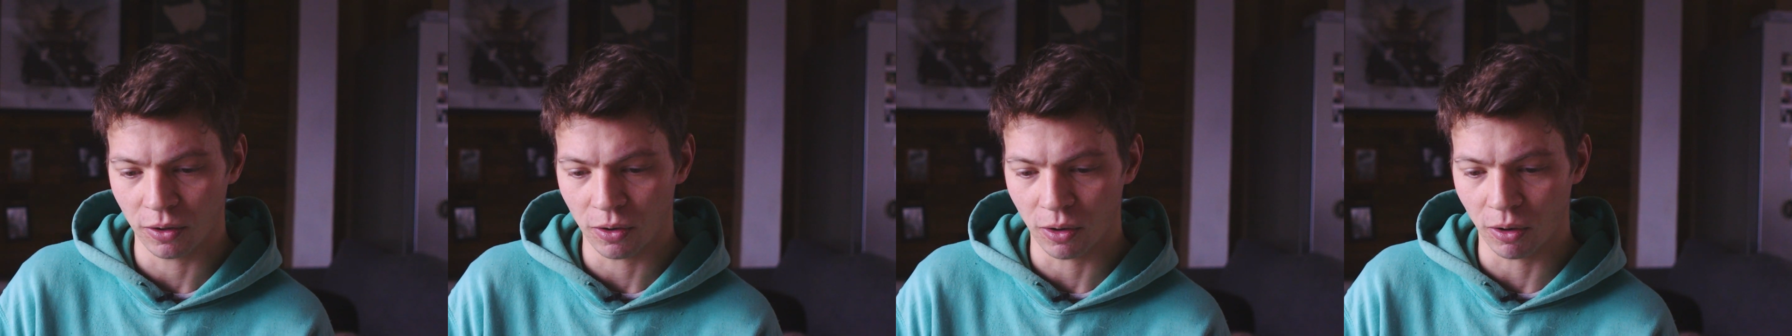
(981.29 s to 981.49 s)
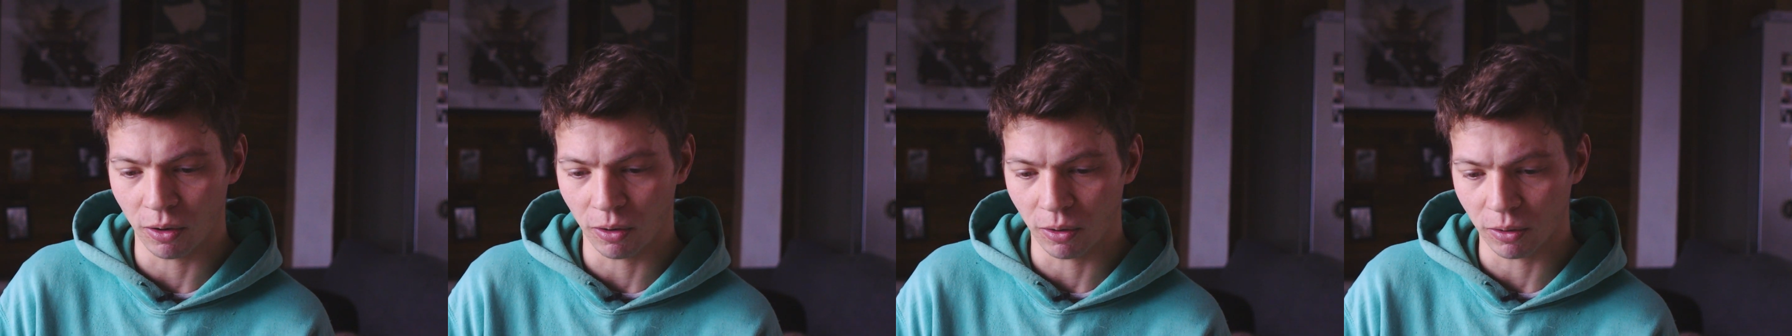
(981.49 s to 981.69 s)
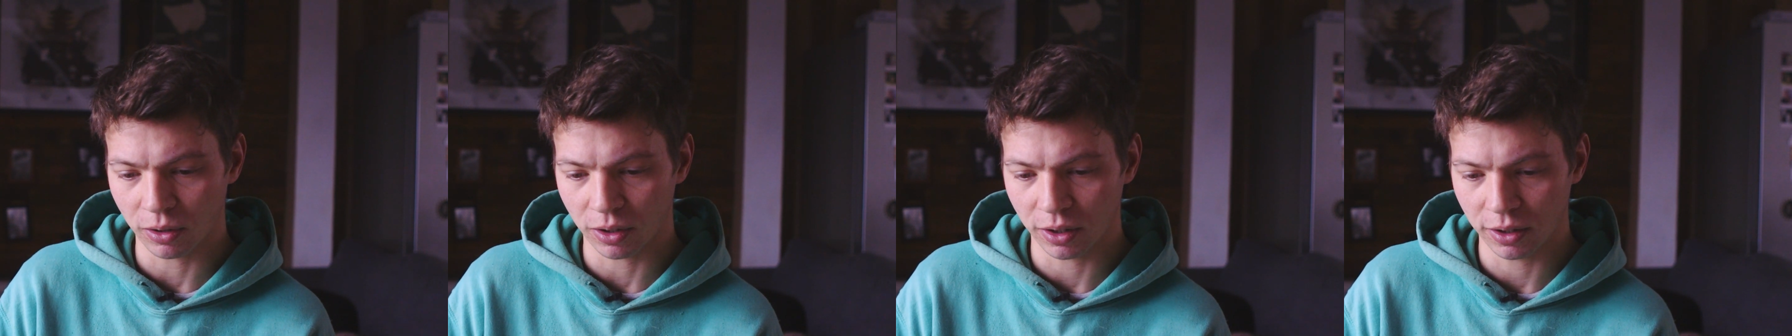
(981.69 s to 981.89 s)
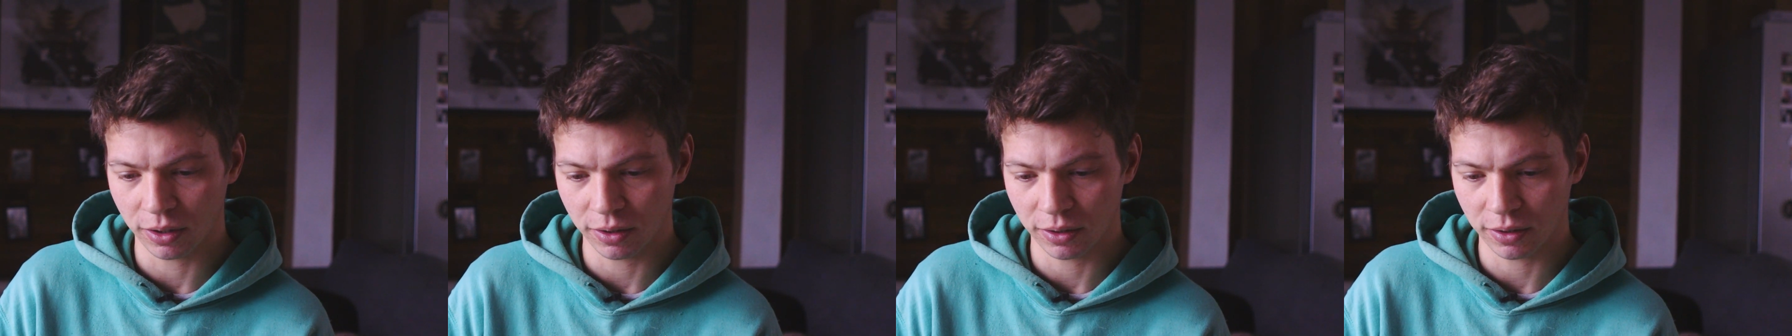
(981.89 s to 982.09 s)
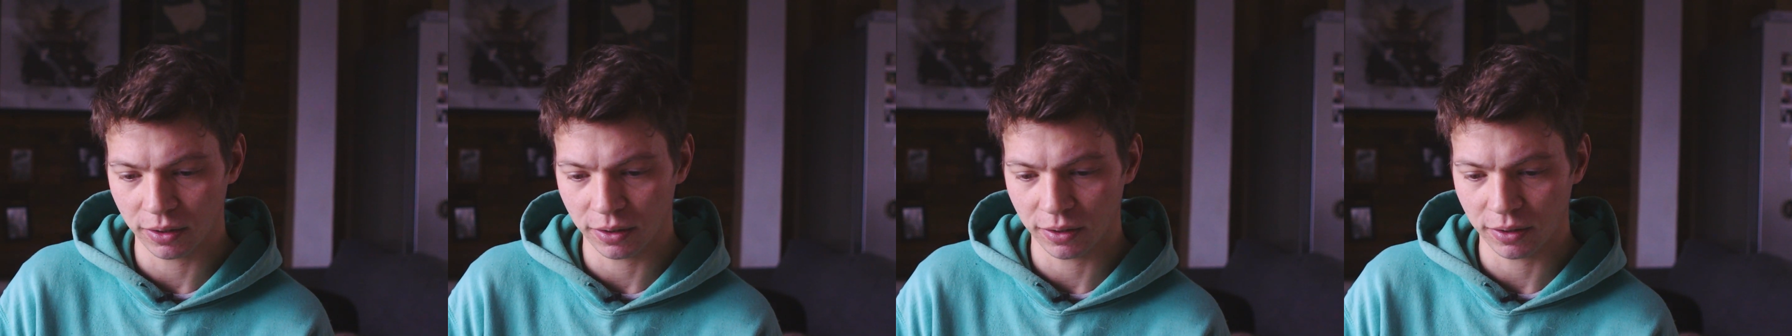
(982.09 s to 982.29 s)
Hawk
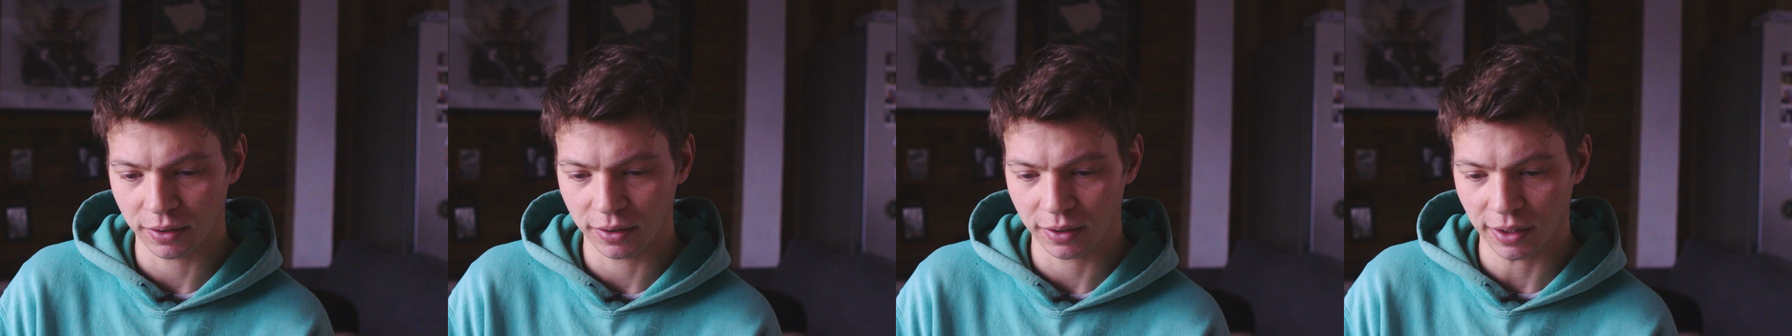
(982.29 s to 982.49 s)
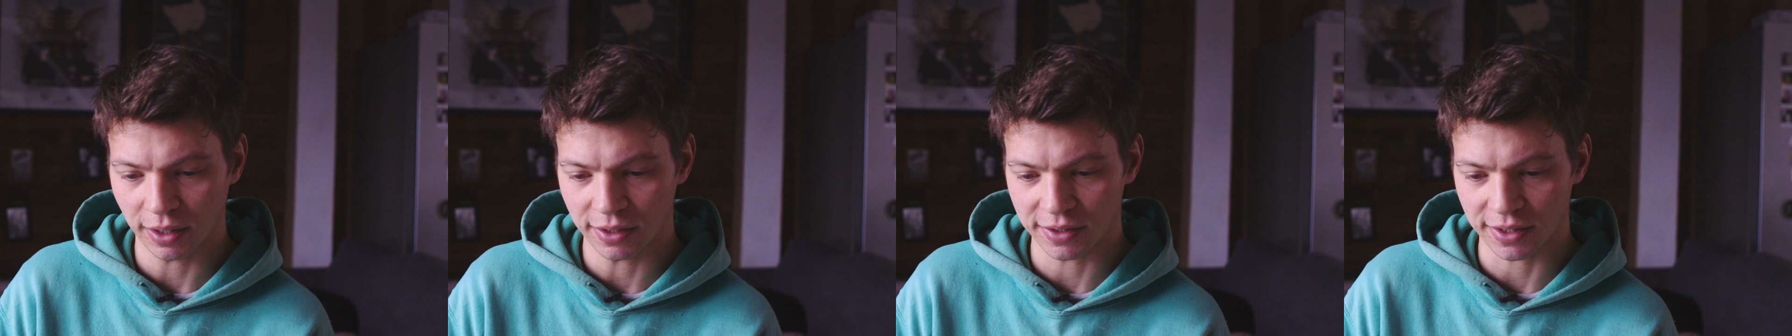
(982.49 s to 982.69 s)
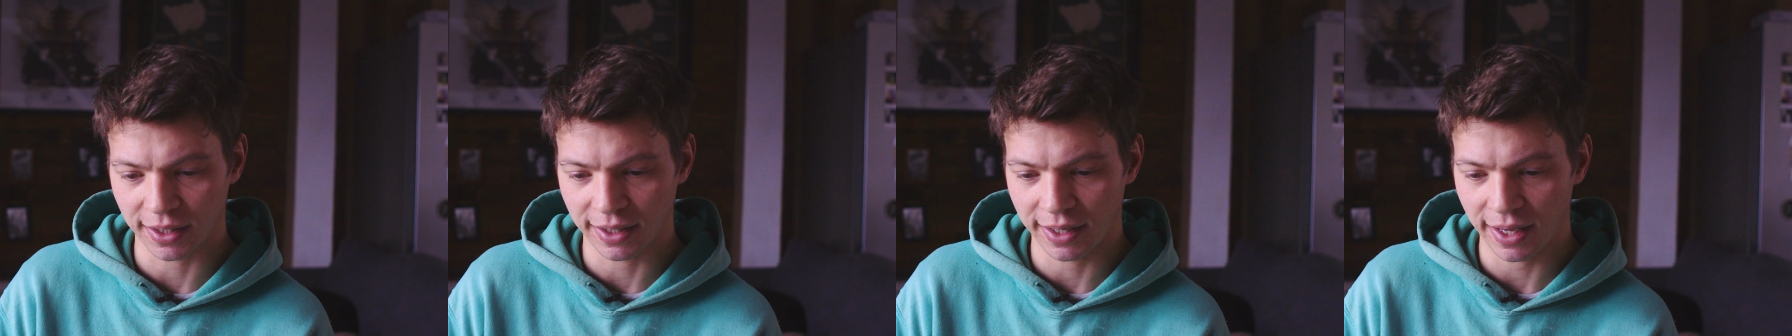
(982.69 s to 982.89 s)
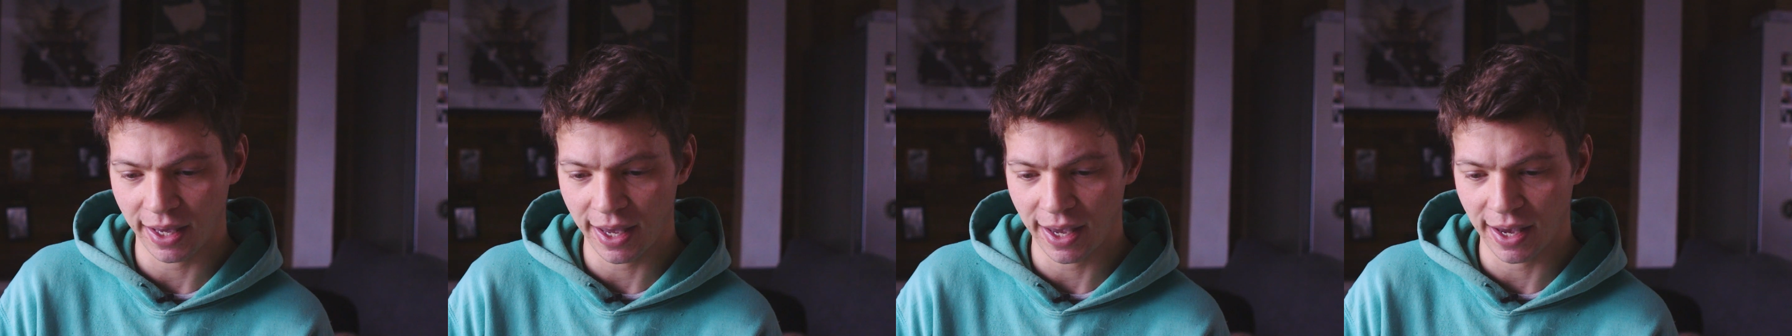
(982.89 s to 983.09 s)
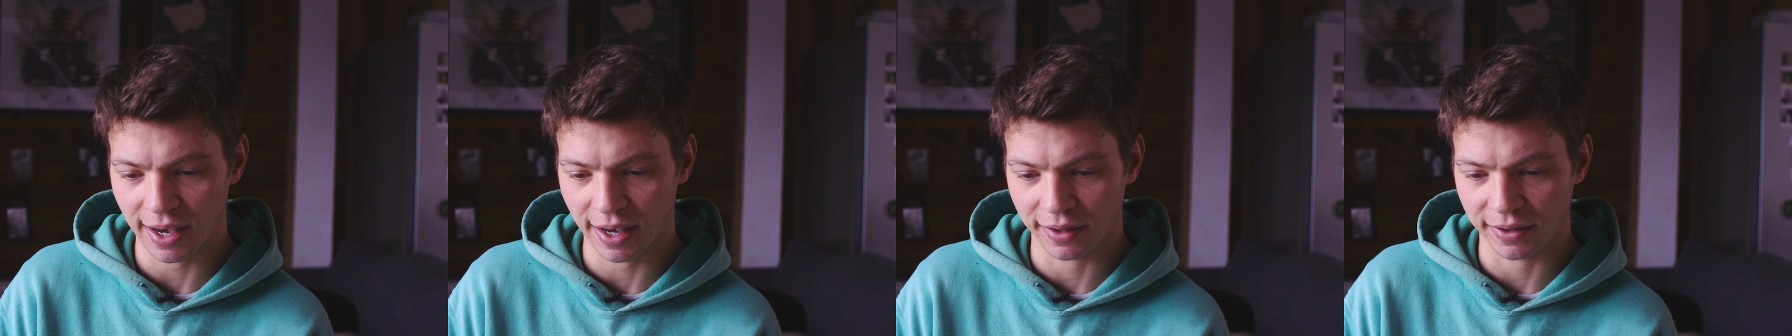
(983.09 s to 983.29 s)
has a
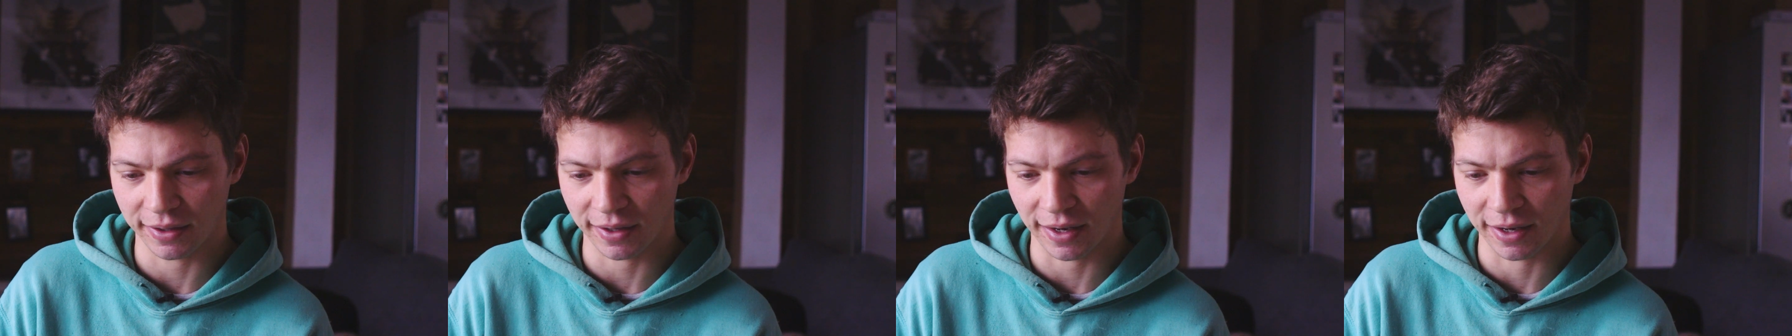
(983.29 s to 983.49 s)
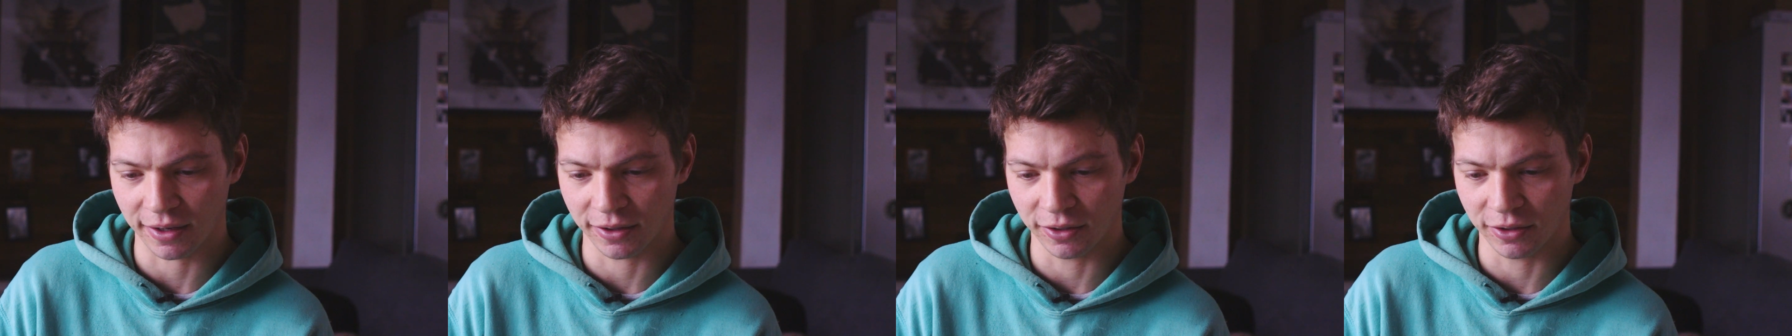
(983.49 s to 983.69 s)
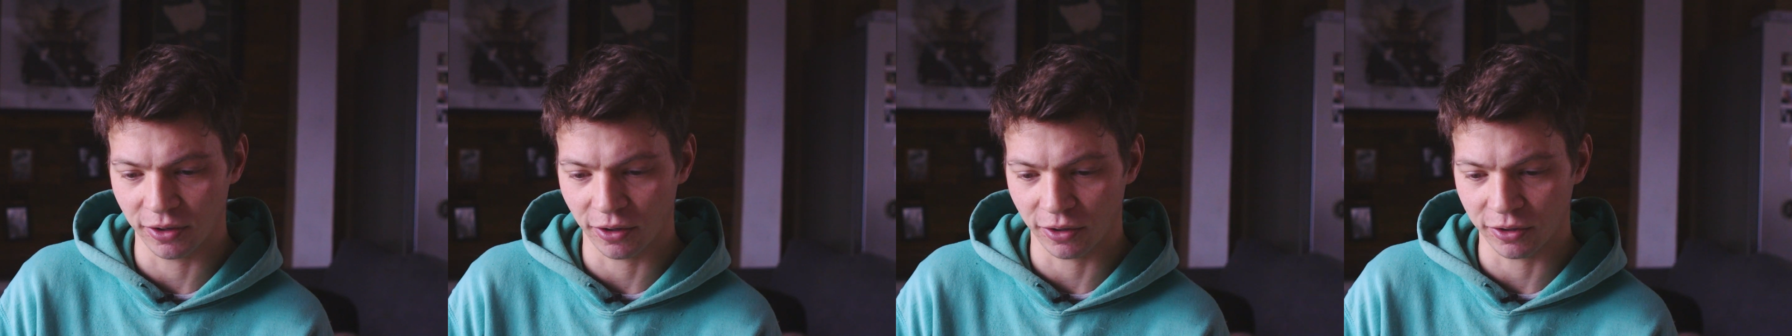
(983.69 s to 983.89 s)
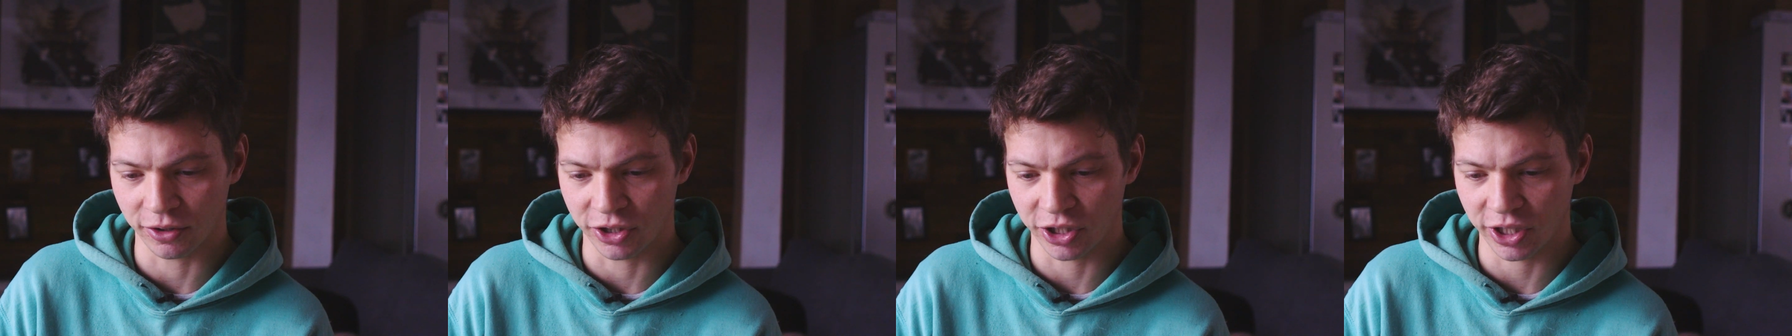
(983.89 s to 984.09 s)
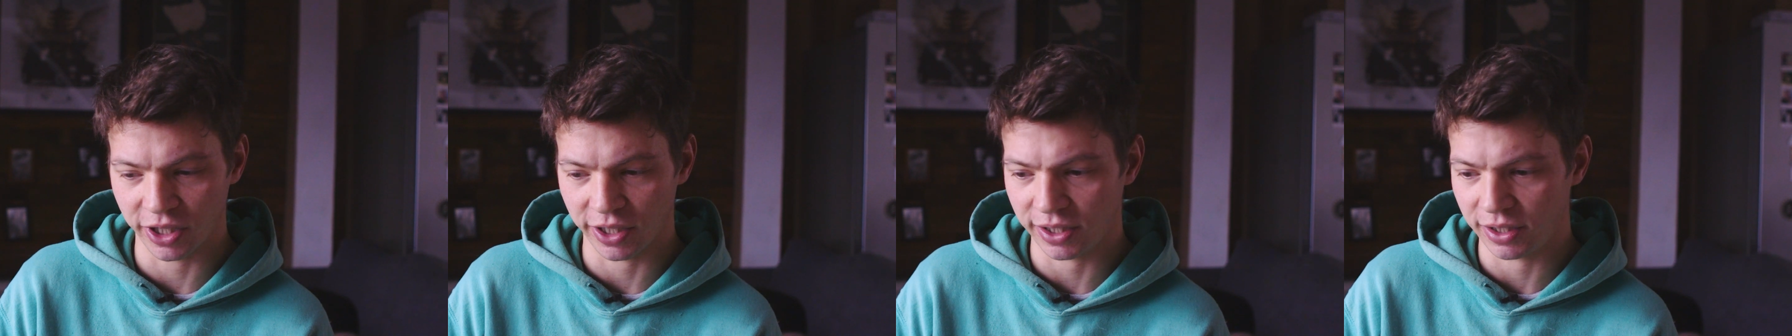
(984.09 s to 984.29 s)
K at the end, not a
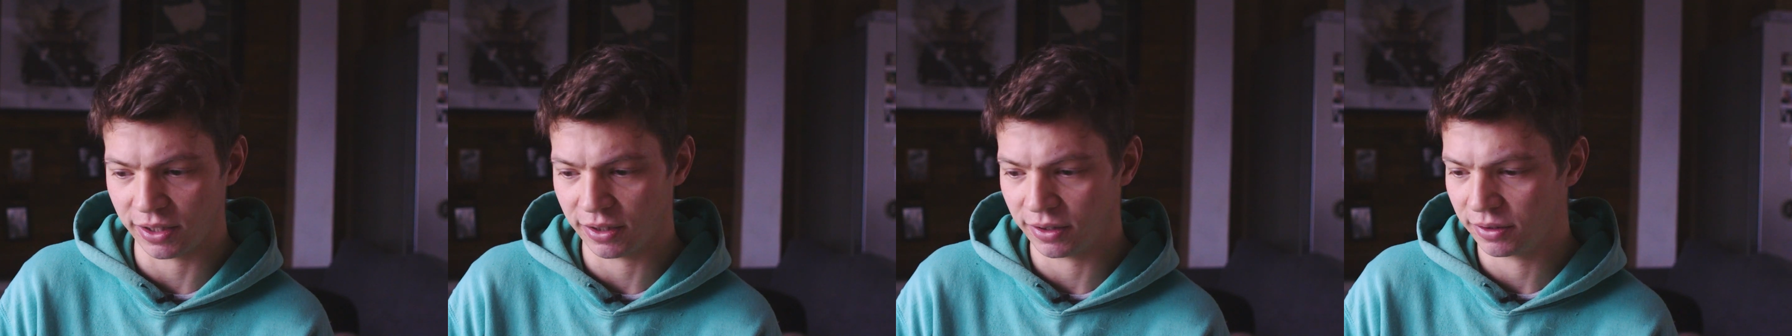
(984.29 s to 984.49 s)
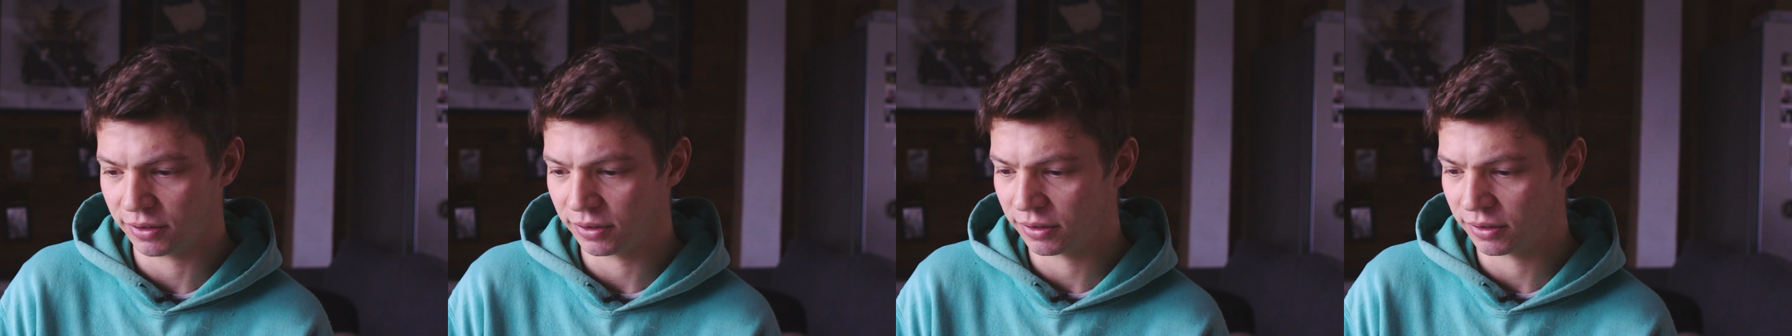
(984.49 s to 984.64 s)
G.